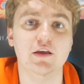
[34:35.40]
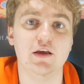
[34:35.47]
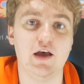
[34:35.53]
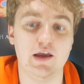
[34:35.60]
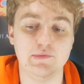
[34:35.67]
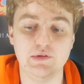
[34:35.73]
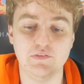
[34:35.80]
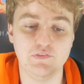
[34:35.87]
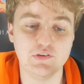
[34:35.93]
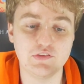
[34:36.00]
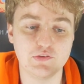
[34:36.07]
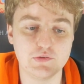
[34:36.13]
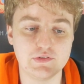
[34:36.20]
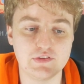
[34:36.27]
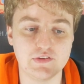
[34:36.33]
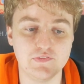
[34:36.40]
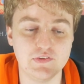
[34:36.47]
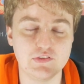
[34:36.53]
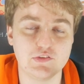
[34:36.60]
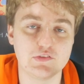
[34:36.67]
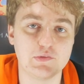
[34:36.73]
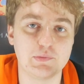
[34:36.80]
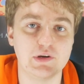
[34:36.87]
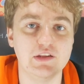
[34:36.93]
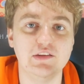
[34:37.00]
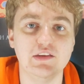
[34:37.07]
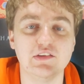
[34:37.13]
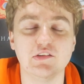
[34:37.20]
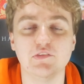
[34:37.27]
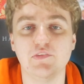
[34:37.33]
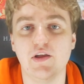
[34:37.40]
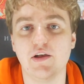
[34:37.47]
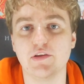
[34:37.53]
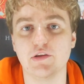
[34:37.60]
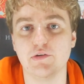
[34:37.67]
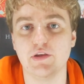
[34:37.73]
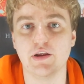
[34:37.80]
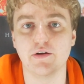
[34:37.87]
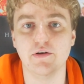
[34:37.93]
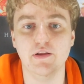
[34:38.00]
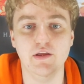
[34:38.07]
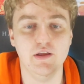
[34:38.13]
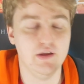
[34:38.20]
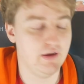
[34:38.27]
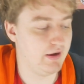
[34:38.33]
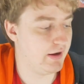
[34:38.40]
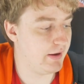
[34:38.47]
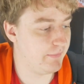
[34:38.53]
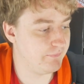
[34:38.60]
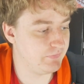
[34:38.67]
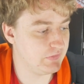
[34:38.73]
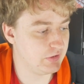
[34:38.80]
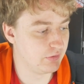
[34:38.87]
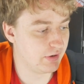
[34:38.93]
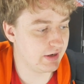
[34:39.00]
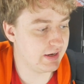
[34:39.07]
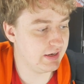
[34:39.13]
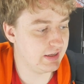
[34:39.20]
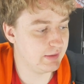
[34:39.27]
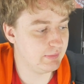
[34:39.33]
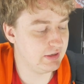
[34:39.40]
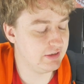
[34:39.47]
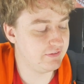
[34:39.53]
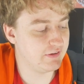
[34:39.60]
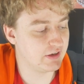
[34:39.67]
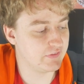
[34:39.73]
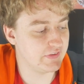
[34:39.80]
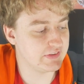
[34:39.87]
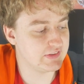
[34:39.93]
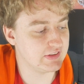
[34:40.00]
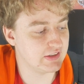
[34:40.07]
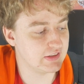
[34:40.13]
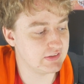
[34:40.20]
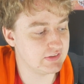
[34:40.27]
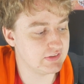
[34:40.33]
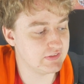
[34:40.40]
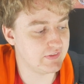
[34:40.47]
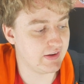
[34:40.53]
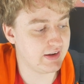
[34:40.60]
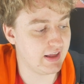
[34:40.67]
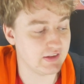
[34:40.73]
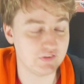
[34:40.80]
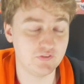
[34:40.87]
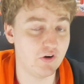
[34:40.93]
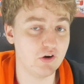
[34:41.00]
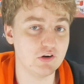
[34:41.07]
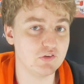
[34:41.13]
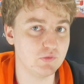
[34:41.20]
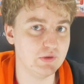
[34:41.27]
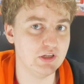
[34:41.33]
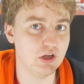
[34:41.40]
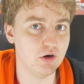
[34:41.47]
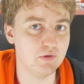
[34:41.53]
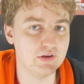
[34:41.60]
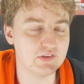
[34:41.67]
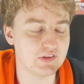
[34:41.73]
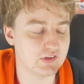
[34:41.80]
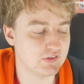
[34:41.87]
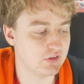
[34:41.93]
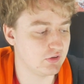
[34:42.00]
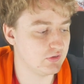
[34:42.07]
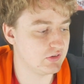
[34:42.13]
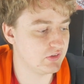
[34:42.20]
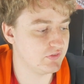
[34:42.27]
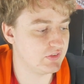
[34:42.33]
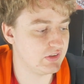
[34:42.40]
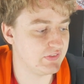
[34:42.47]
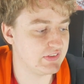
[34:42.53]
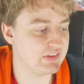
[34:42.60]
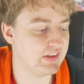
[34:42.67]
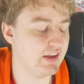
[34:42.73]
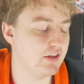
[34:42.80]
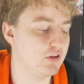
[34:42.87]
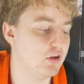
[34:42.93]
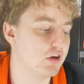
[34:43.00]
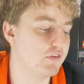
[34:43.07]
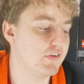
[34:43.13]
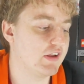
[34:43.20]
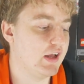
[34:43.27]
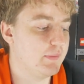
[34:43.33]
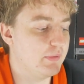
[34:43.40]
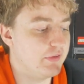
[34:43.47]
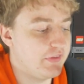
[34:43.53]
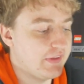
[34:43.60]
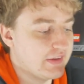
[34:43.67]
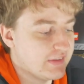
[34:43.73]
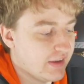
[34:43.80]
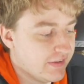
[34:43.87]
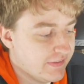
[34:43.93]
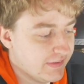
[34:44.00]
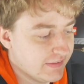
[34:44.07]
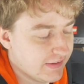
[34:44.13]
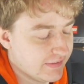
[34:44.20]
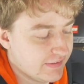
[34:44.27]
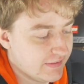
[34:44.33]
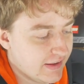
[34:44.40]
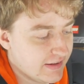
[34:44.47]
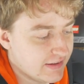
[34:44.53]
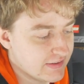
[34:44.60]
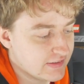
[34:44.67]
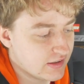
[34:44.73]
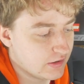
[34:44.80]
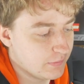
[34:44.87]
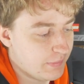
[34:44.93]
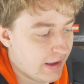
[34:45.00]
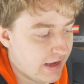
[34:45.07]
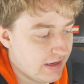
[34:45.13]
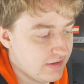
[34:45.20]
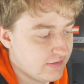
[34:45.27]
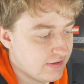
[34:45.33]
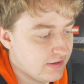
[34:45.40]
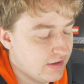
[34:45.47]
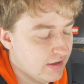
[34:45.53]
I mean, this is a pretty decent value here. You are getting a minifigure that, as far as we know, is exclusive to the set, along with a couple things. I think that his little paint